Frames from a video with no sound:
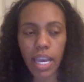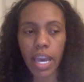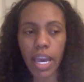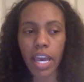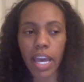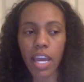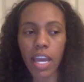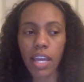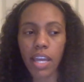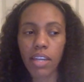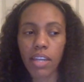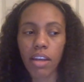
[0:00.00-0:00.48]

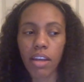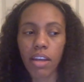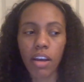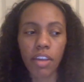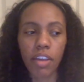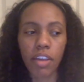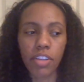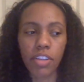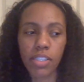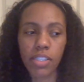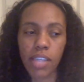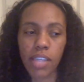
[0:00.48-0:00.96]
and
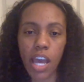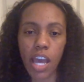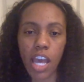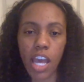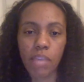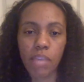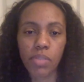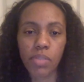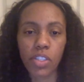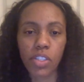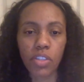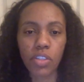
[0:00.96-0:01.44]
other
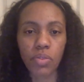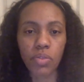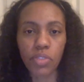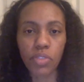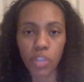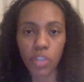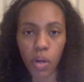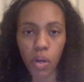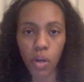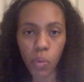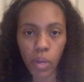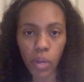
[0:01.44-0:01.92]
times you
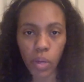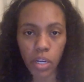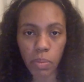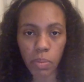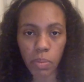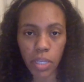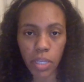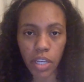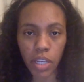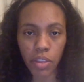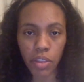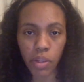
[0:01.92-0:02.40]
don't want
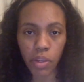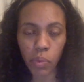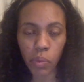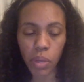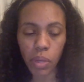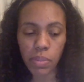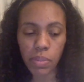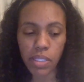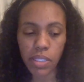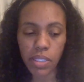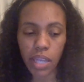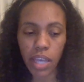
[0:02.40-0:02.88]
to be on their
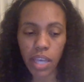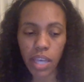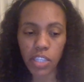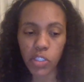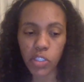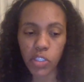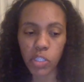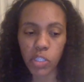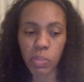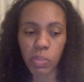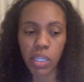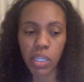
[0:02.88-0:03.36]

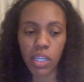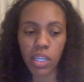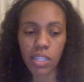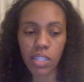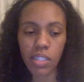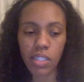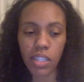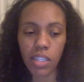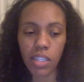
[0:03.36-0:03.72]
website just because it